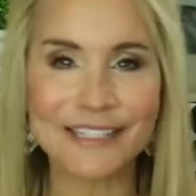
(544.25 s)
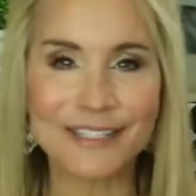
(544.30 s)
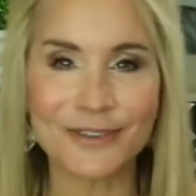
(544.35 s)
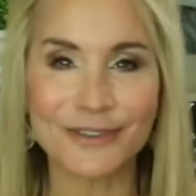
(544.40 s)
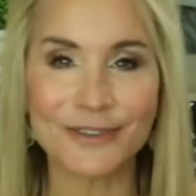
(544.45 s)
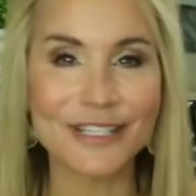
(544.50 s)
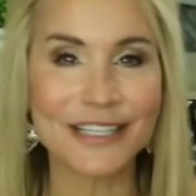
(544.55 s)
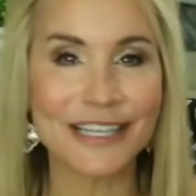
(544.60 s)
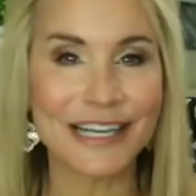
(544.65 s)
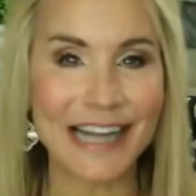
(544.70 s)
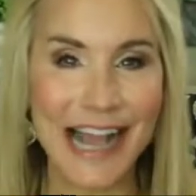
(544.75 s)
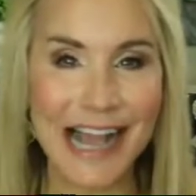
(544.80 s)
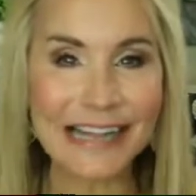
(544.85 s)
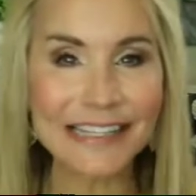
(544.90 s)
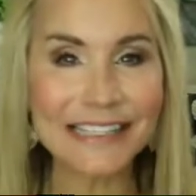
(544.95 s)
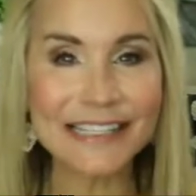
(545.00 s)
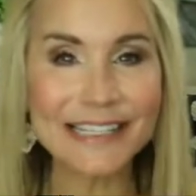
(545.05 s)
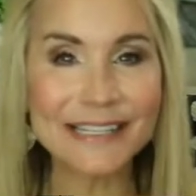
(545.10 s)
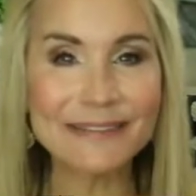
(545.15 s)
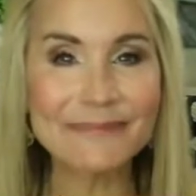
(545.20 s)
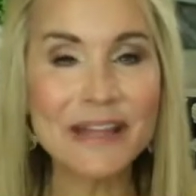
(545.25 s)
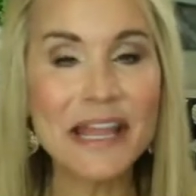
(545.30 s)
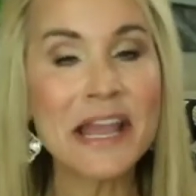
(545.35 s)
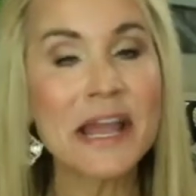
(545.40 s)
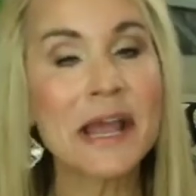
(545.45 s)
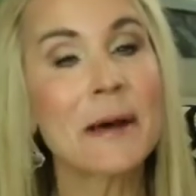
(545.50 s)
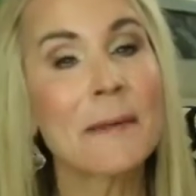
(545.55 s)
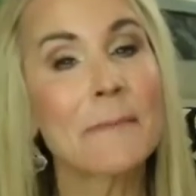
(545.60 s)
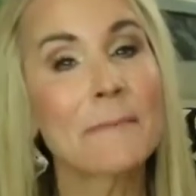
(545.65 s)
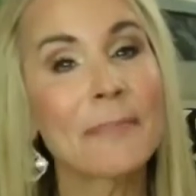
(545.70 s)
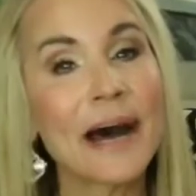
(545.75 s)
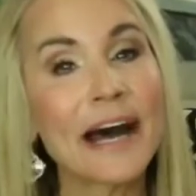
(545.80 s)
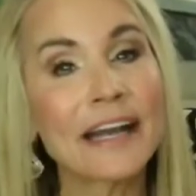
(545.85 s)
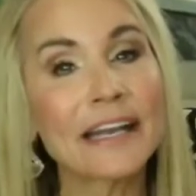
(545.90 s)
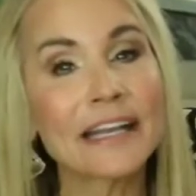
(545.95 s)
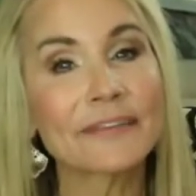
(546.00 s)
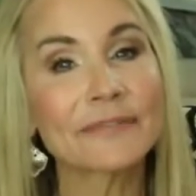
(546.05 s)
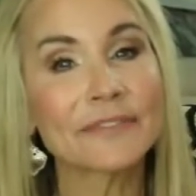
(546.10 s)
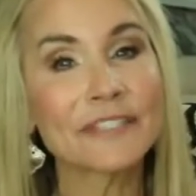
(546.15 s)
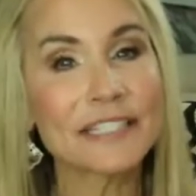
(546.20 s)
surgeon and ask them.
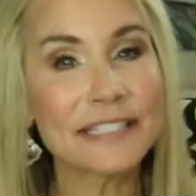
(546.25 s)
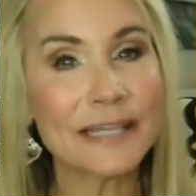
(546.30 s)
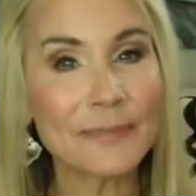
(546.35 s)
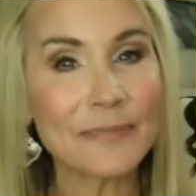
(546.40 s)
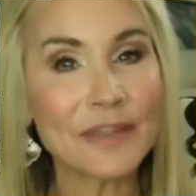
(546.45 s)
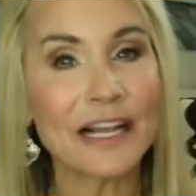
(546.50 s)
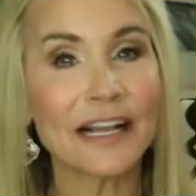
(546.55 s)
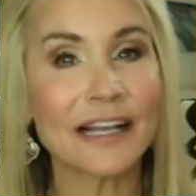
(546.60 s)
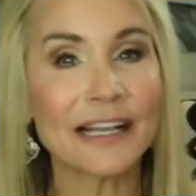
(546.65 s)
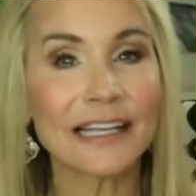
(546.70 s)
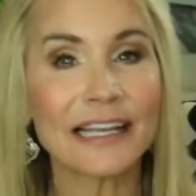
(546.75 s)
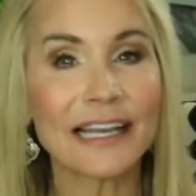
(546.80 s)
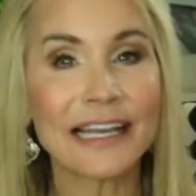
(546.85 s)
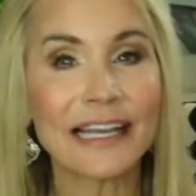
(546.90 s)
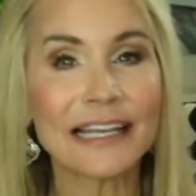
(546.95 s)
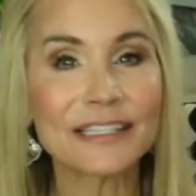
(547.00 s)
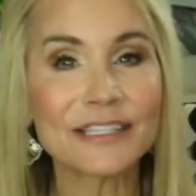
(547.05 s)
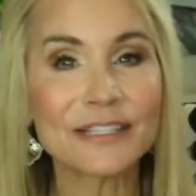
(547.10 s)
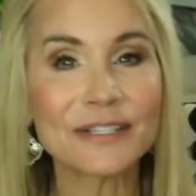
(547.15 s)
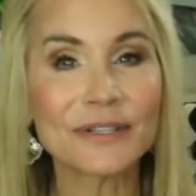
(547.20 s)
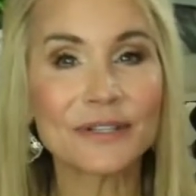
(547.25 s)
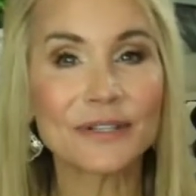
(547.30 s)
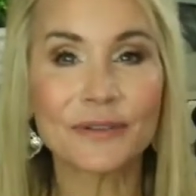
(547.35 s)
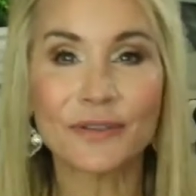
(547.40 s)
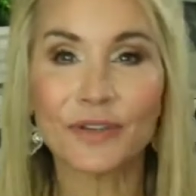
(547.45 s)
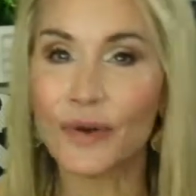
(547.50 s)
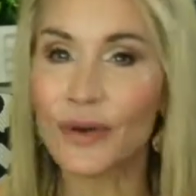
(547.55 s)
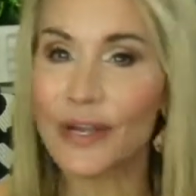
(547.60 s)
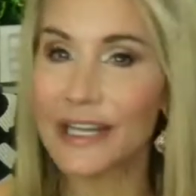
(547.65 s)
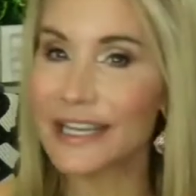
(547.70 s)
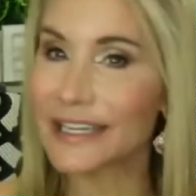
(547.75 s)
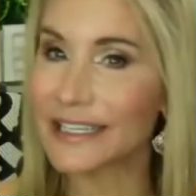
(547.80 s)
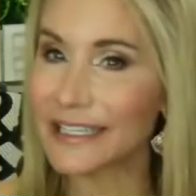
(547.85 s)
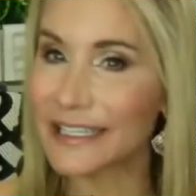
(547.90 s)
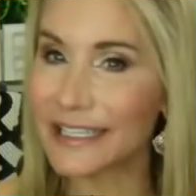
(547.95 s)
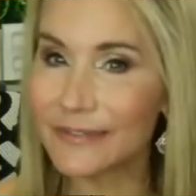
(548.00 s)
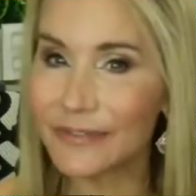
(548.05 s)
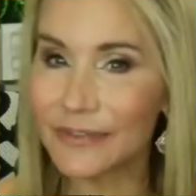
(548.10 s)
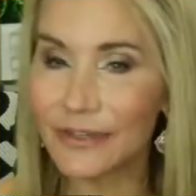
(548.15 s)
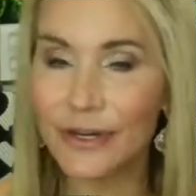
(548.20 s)
But if it's something I can answer, go ahead and
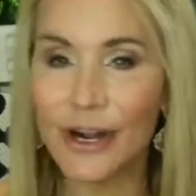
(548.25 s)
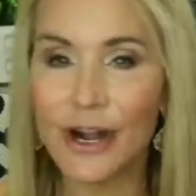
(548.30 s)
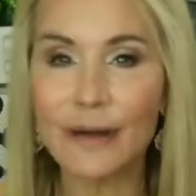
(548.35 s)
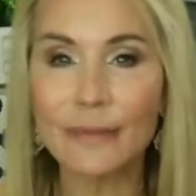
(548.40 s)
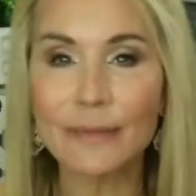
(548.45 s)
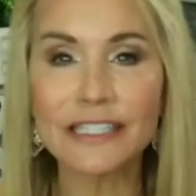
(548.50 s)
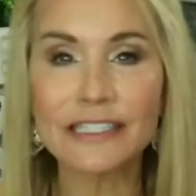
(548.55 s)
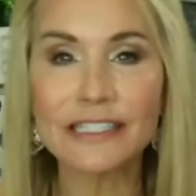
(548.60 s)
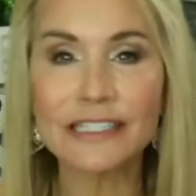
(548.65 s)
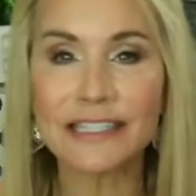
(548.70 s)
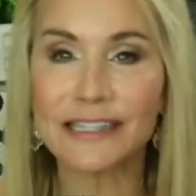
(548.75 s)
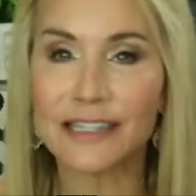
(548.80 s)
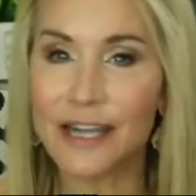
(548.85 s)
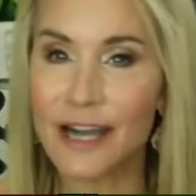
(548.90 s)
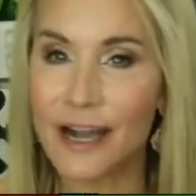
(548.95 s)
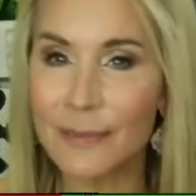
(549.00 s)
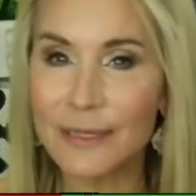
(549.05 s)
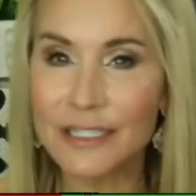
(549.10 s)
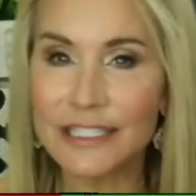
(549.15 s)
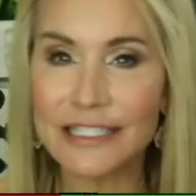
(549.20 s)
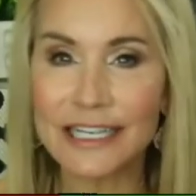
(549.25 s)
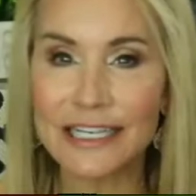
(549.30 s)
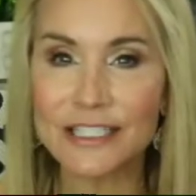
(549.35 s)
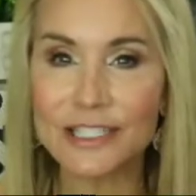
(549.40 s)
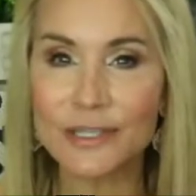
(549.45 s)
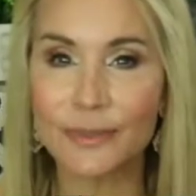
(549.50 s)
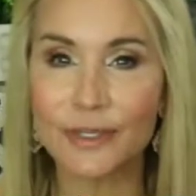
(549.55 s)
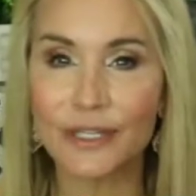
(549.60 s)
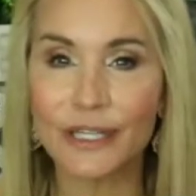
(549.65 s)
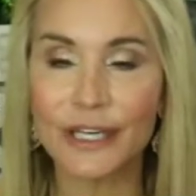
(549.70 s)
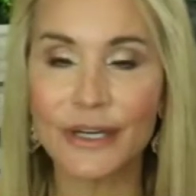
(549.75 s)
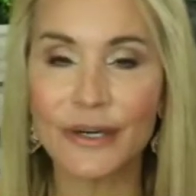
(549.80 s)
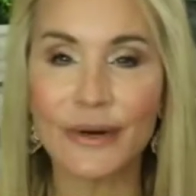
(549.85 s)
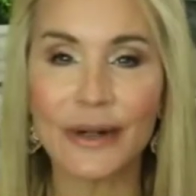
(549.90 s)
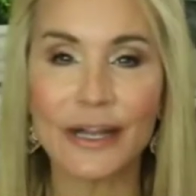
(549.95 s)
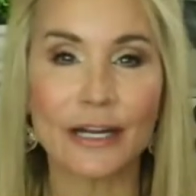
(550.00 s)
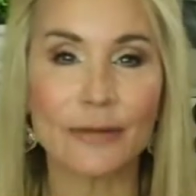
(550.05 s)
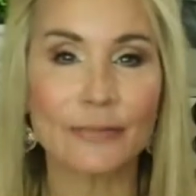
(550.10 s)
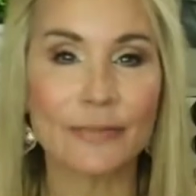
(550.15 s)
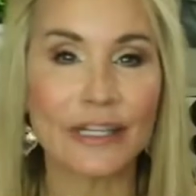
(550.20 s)
leave your comments in the comment section below,
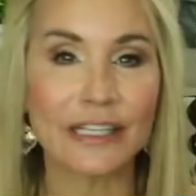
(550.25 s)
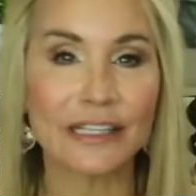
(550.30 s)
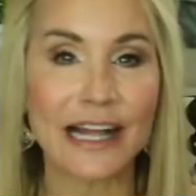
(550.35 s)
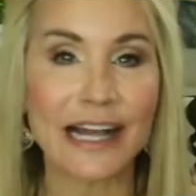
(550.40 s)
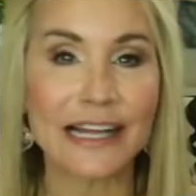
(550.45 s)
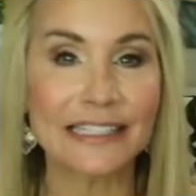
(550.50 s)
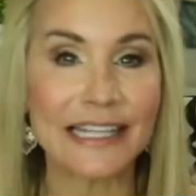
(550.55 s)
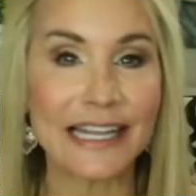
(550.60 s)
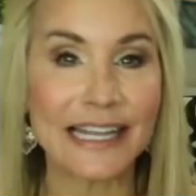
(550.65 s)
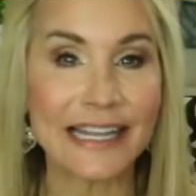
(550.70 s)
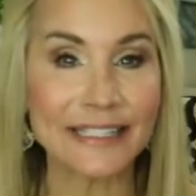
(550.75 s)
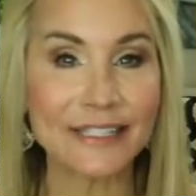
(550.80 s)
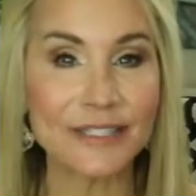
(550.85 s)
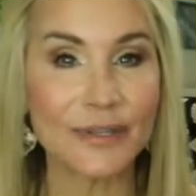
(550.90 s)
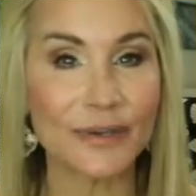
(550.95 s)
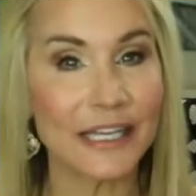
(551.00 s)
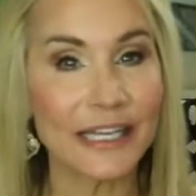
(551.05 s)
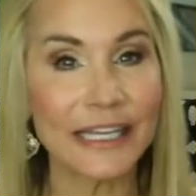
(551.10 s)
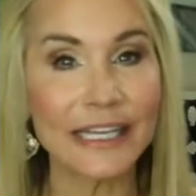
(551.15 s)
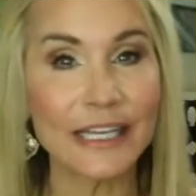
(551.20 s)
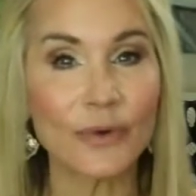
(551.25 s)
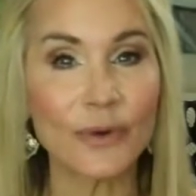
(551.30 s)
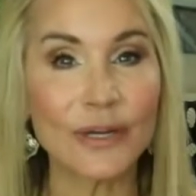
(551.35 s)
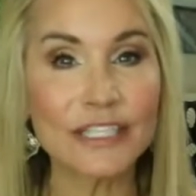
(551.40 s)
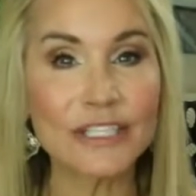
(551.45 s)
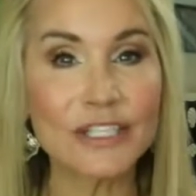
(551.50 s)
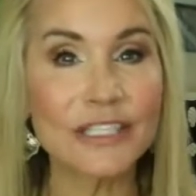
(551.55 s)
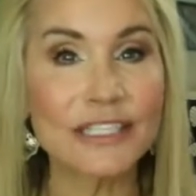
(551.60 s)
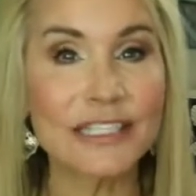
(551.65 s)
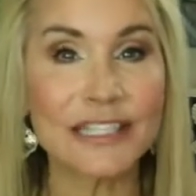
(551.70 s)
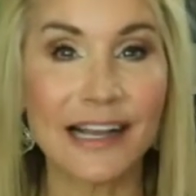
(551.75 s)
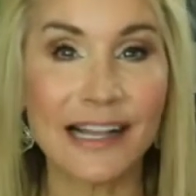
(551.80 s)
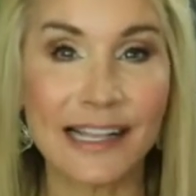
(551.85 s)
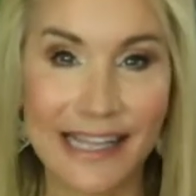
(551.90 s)
and I'll be glad to answer any questions I